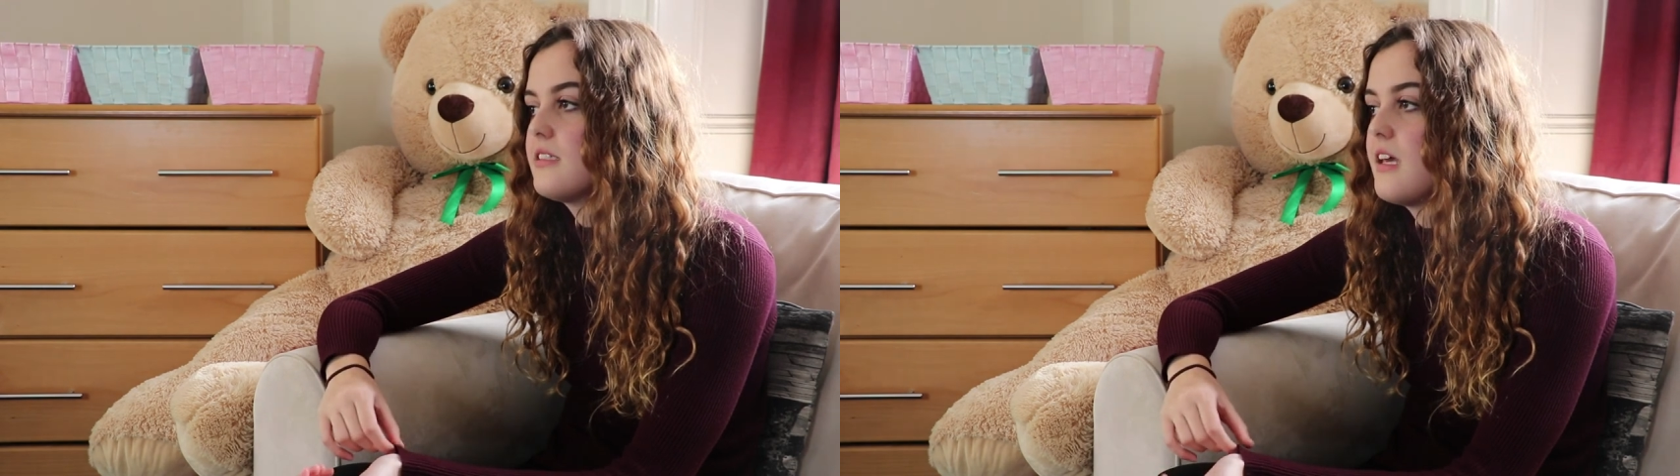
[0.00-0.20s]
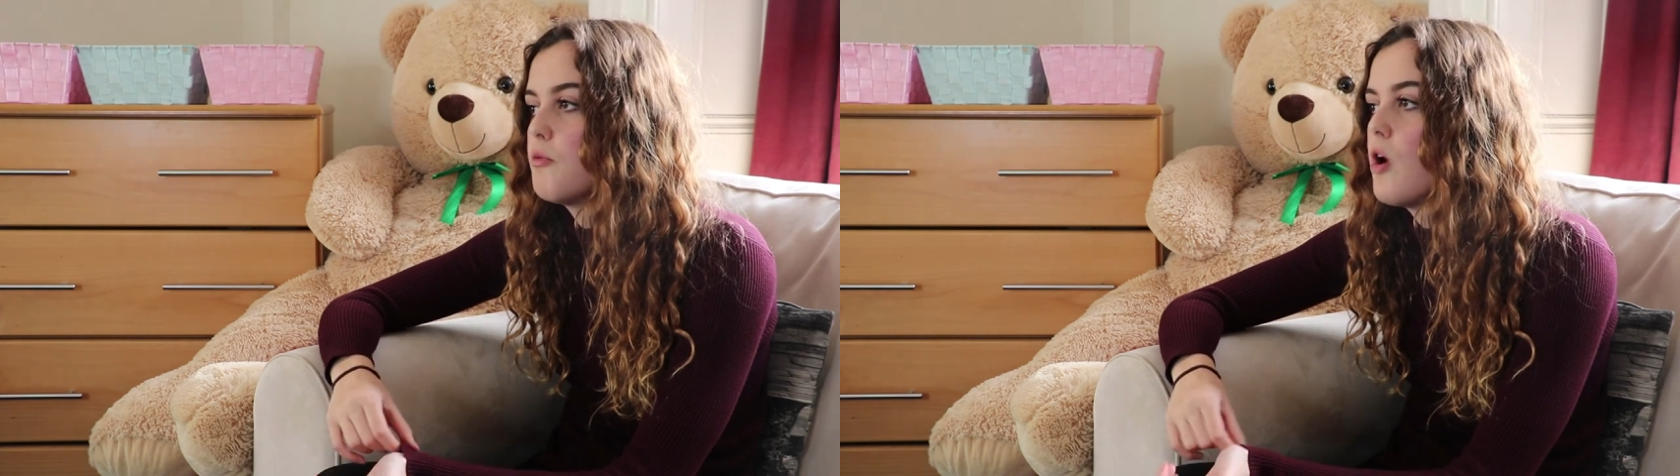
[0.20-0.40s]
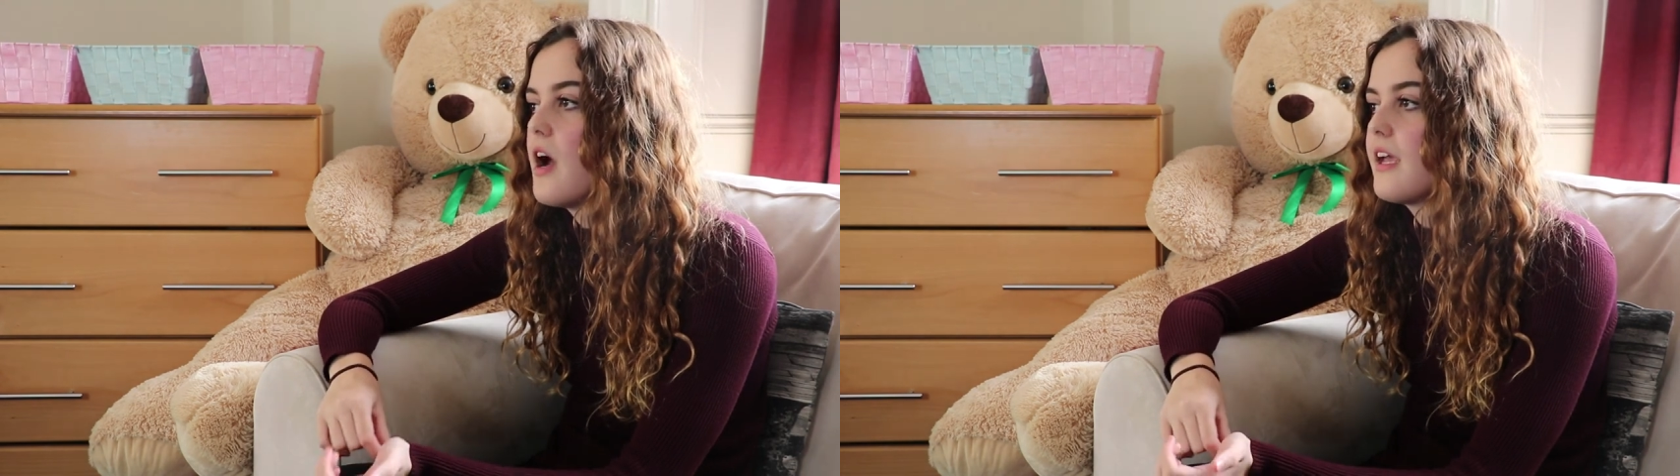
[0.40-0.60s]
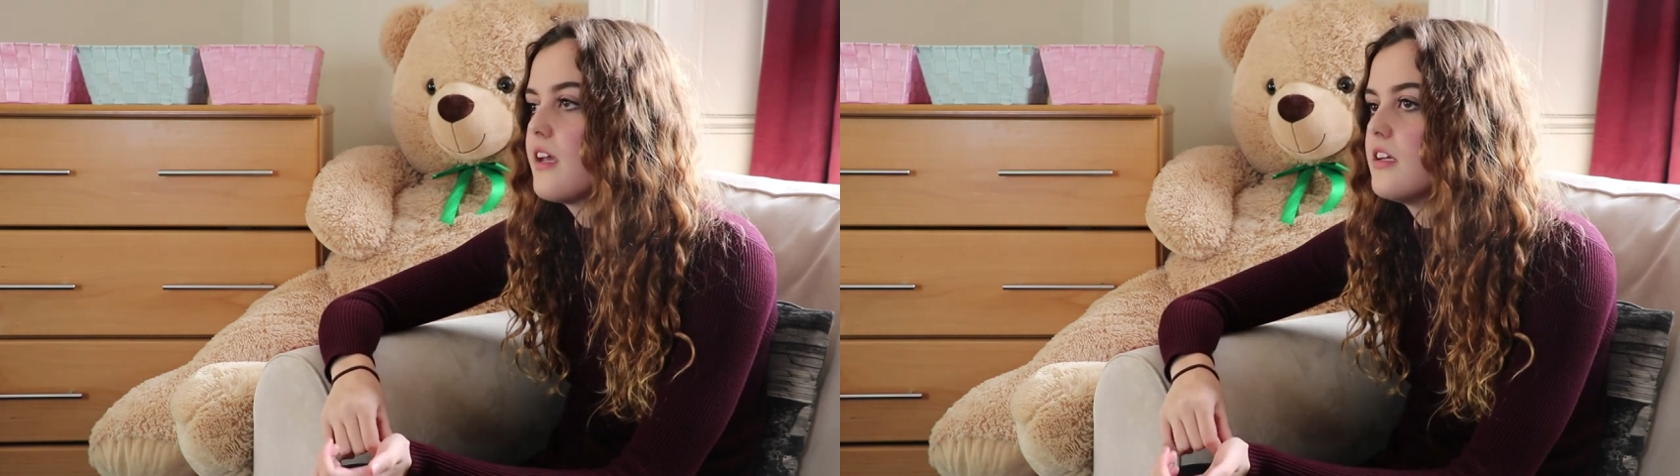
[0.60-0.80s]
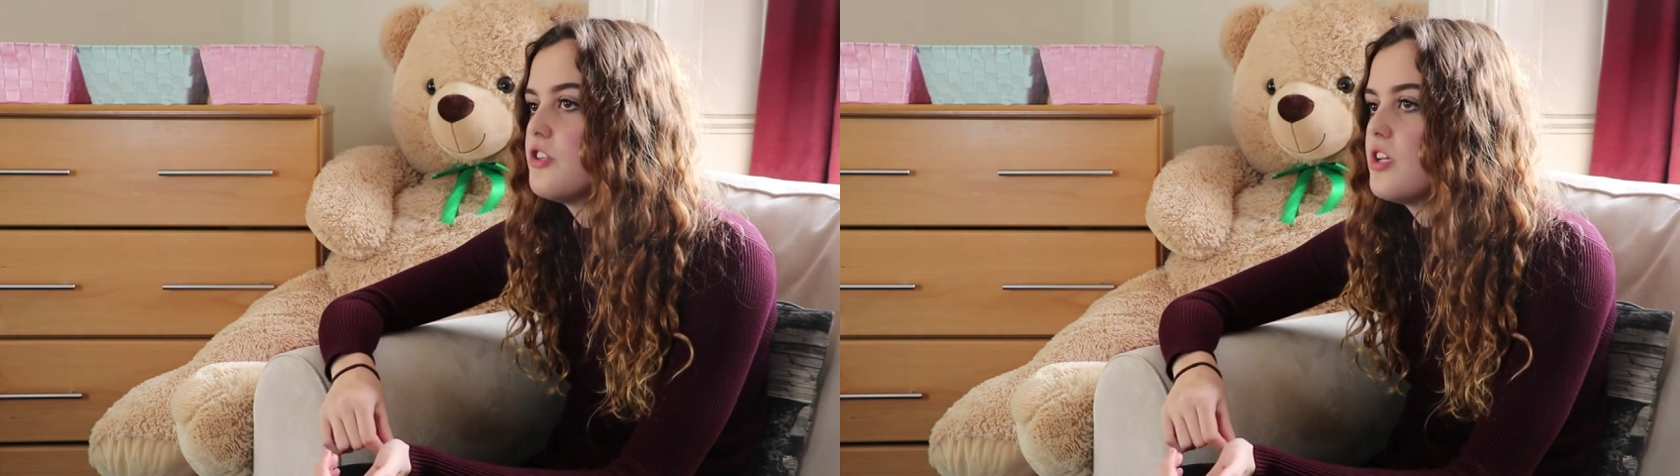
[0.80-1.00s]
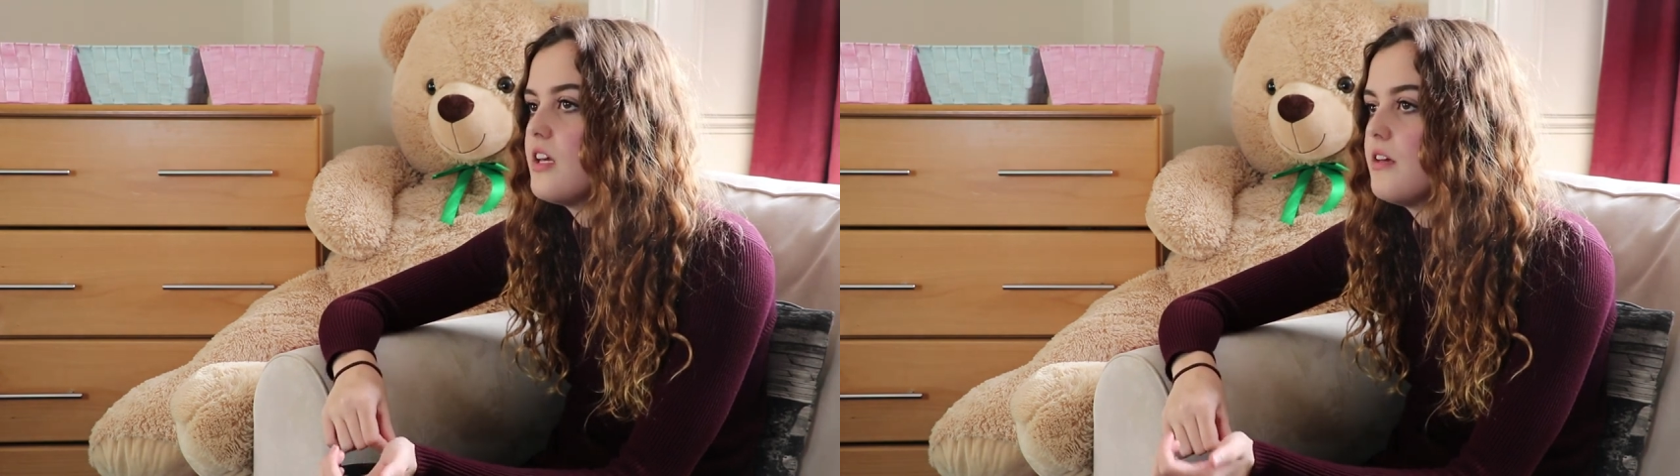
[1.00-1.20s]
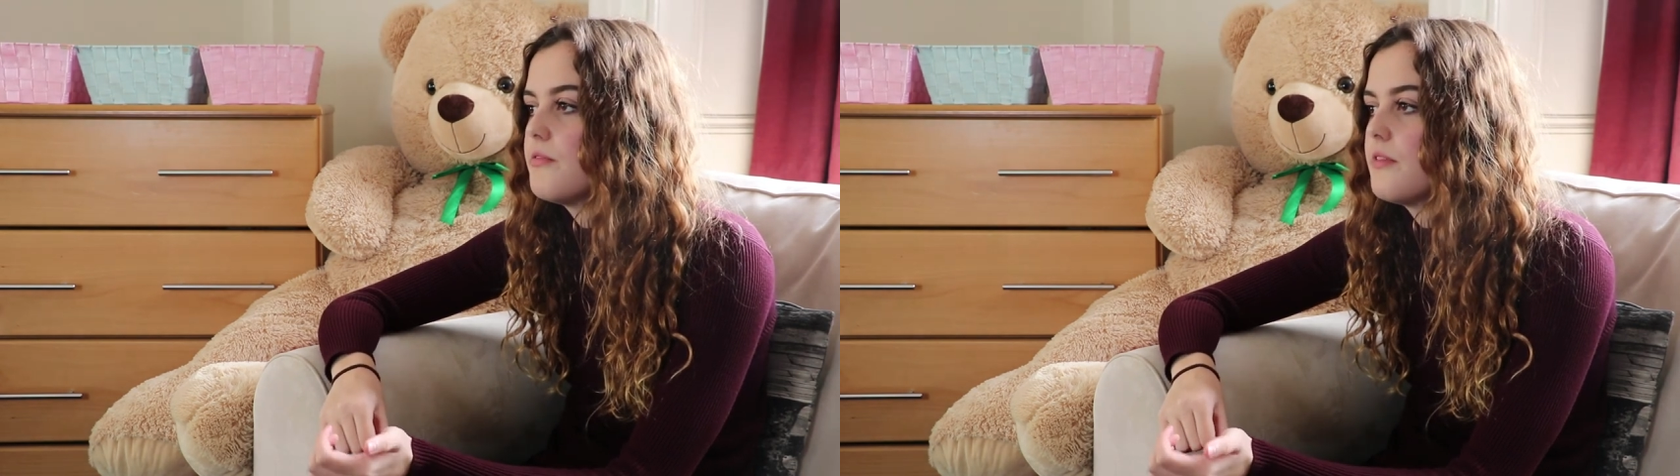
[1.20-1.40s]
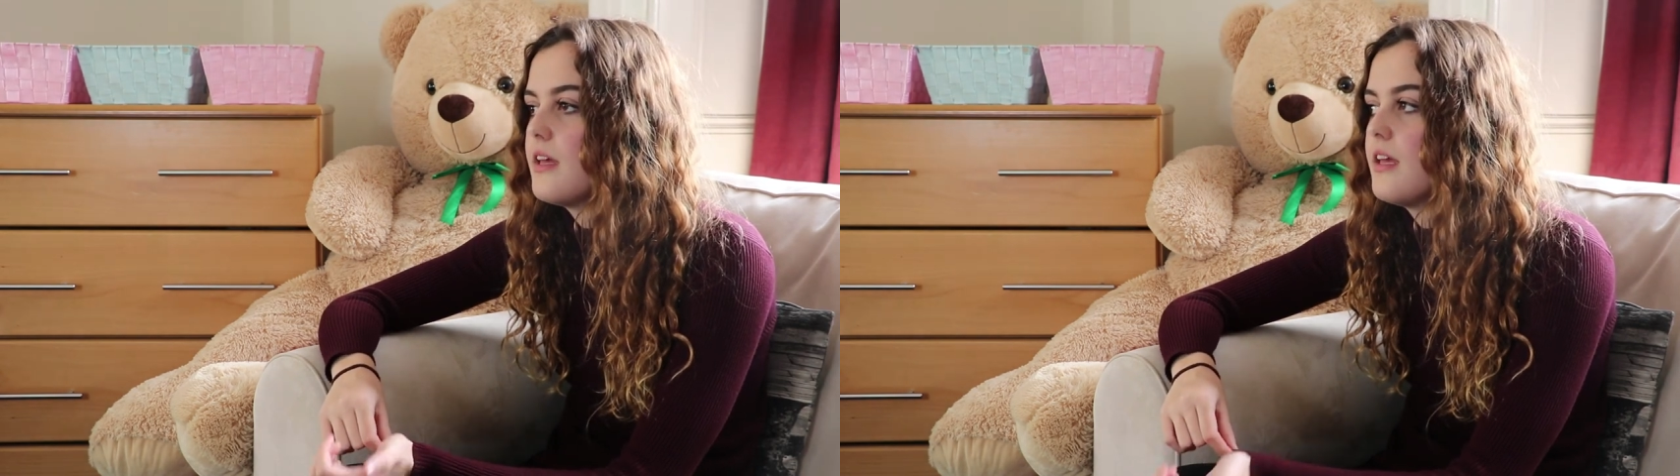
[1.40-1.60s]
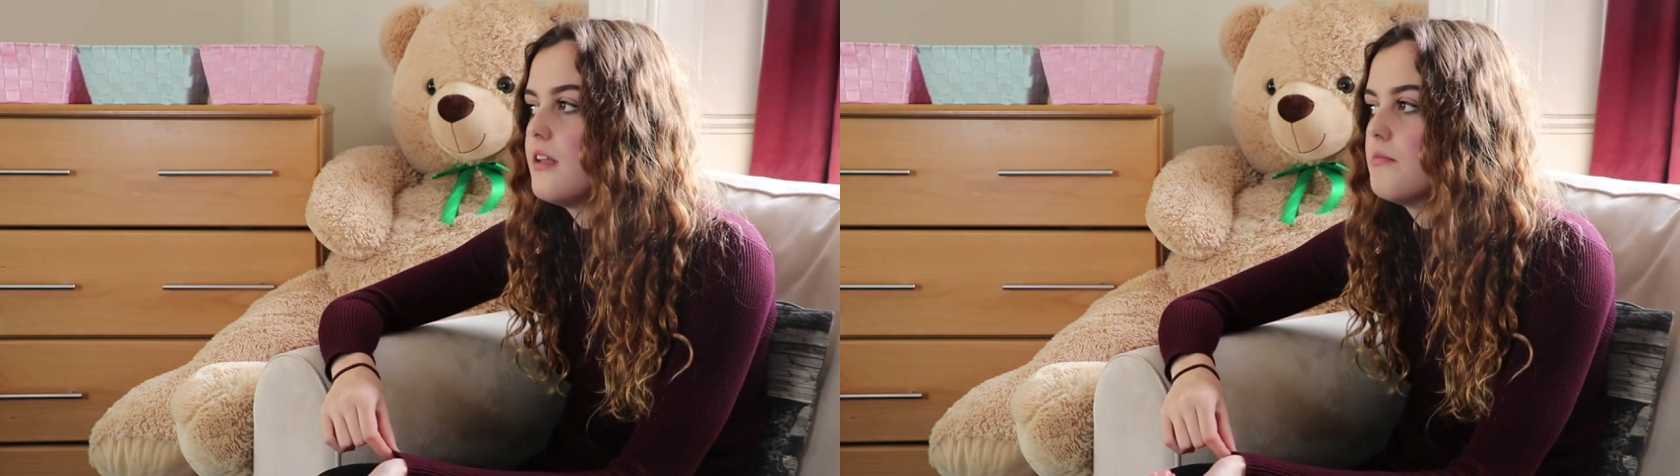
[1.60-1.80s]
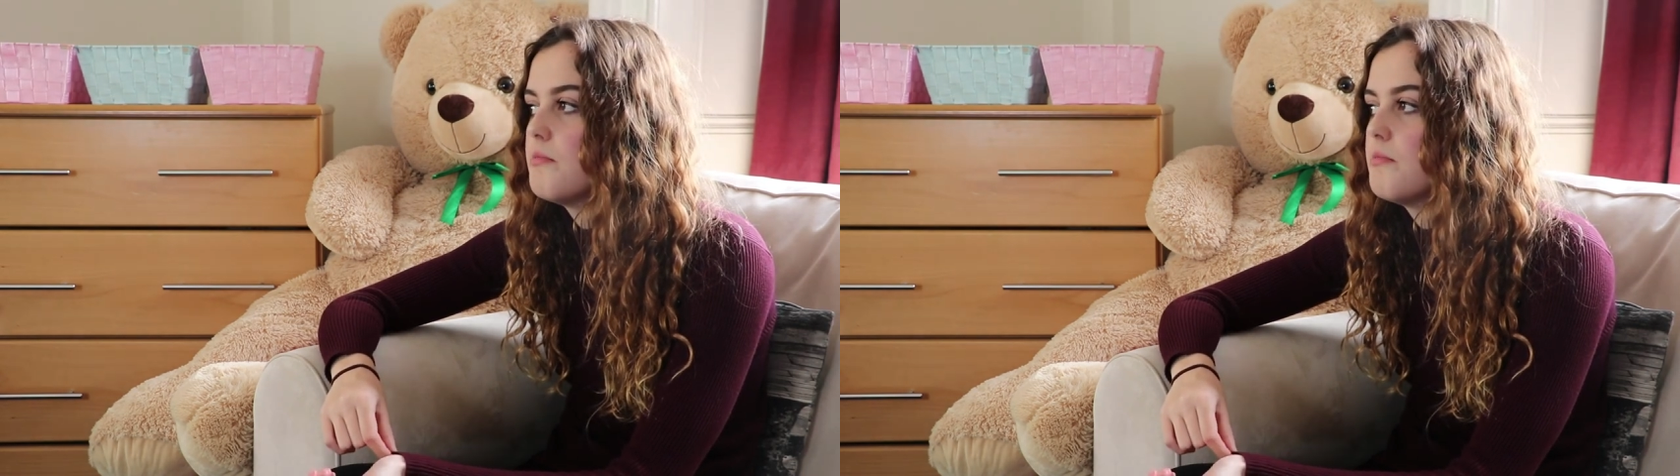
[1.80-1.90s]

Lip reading: and seeing what I can achieve